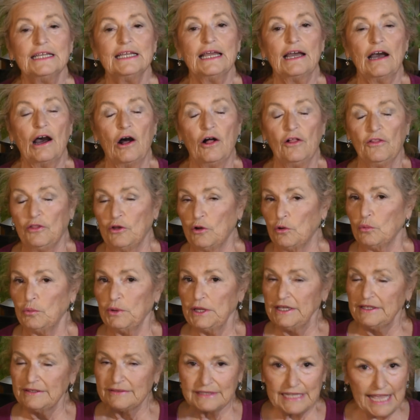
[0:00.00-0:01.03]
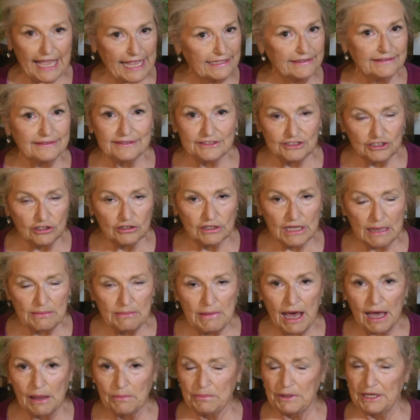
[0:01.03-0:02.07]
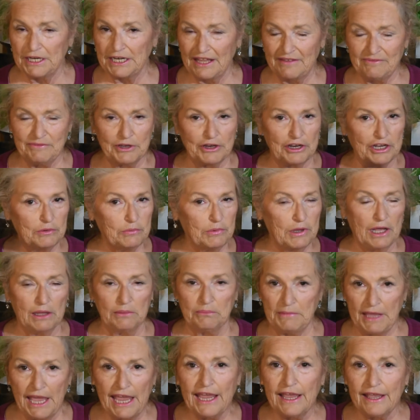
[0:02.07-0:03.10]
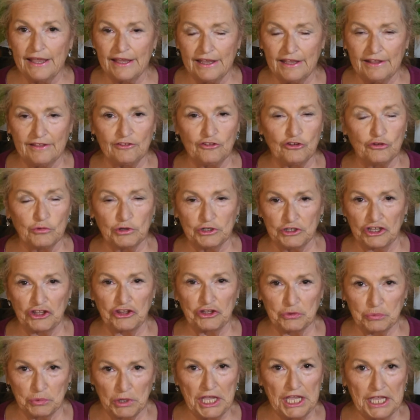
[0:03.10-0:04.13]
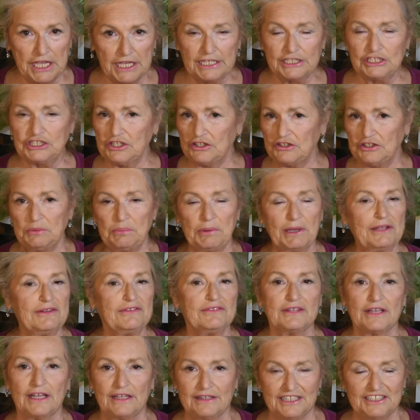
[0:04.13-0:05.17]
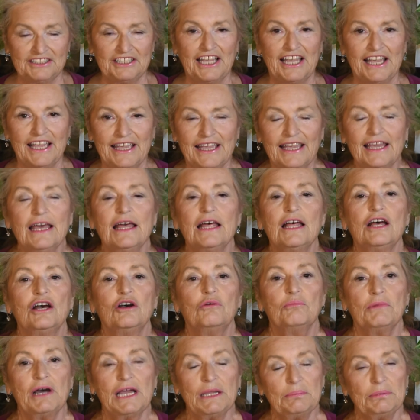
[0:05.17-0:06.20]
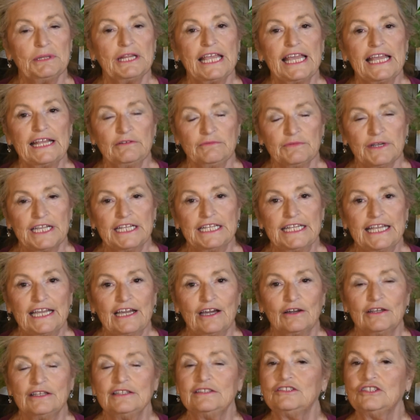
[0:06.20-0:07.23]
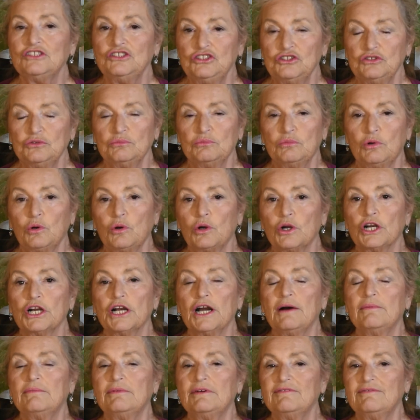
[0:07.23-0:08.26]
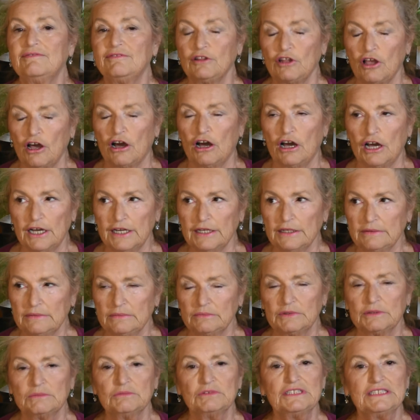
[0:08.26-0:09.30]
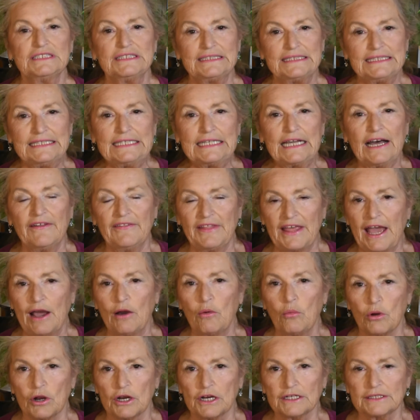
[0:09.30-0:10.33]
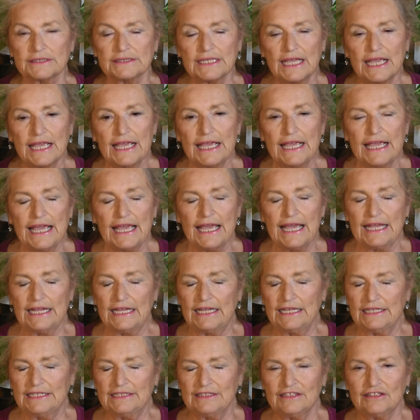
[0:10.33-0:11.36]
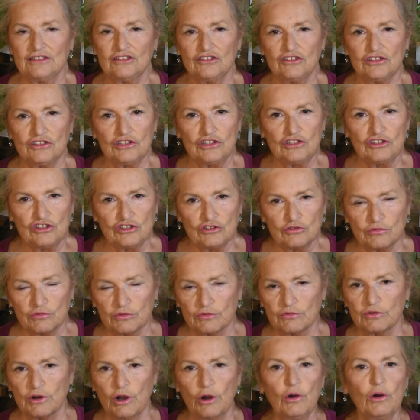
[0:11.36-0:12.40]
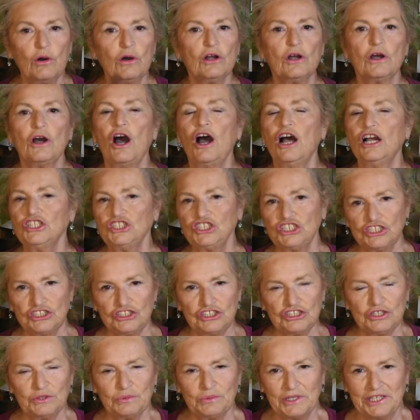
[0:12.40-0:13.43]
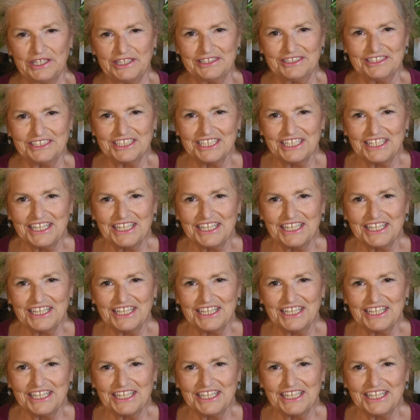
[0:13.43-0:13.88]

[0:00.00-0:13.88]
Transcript: although wigs can still come up, and I very well may do another wig, it just depends on the day, my plan right now is to do more of a vlog. We're going to see how that works, and throw caution to the wind.